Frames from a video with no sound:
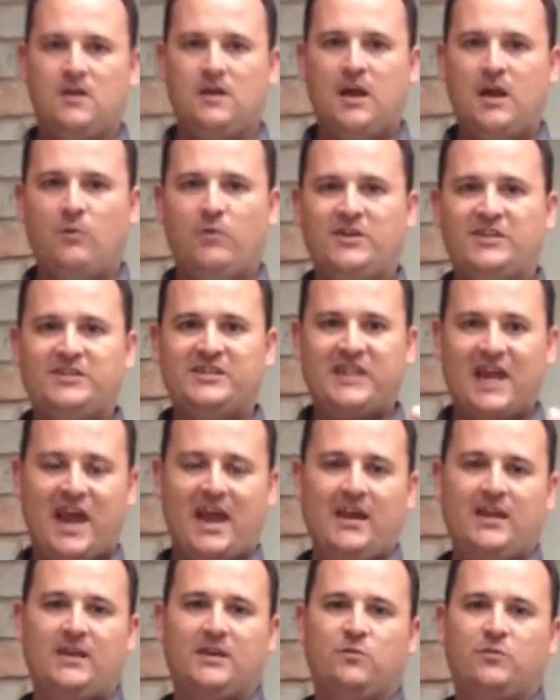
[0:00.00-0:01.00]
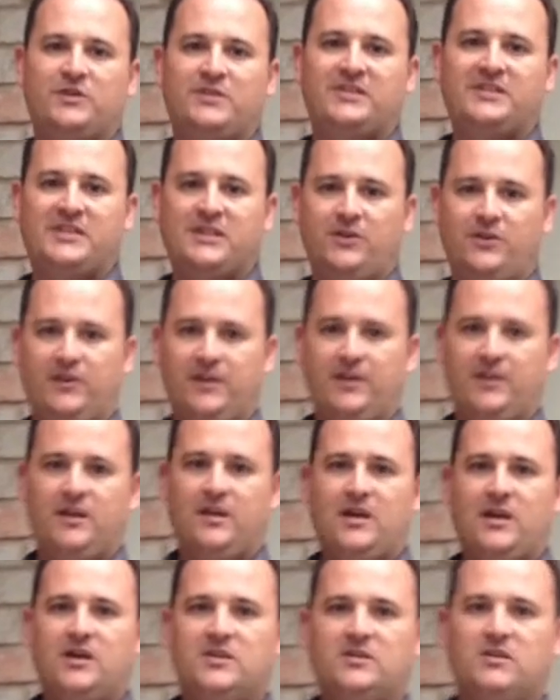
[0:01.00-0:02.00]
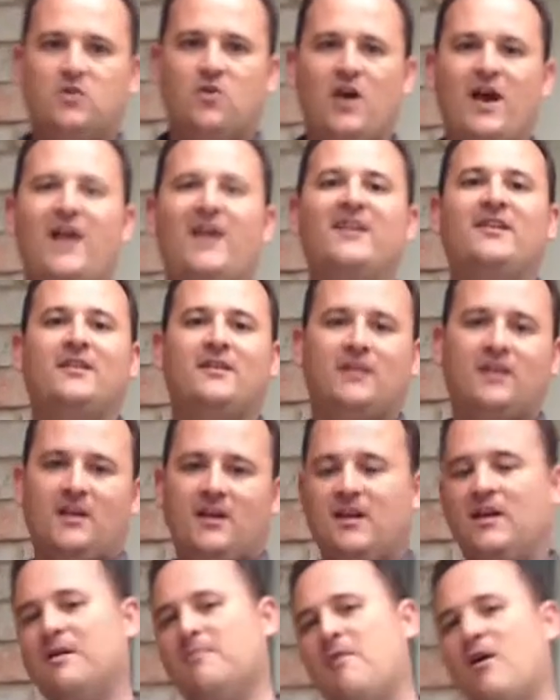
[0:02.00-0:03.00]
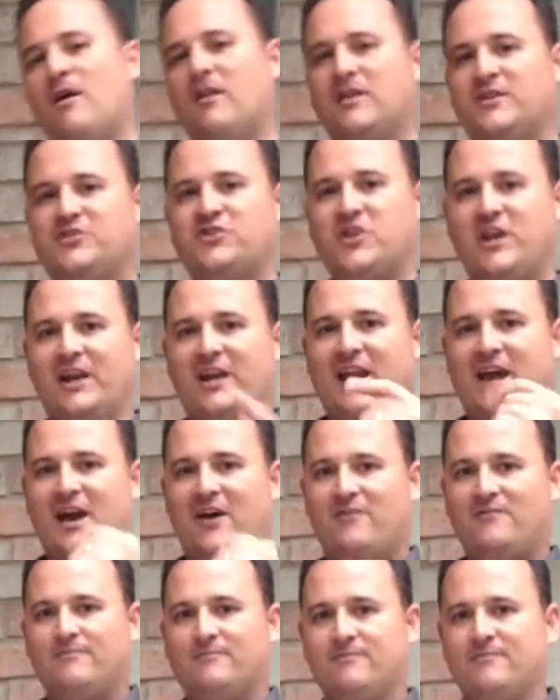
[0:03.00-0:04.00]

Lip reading: and we stained and we sealed it. So go ahead and come on, let's check it out.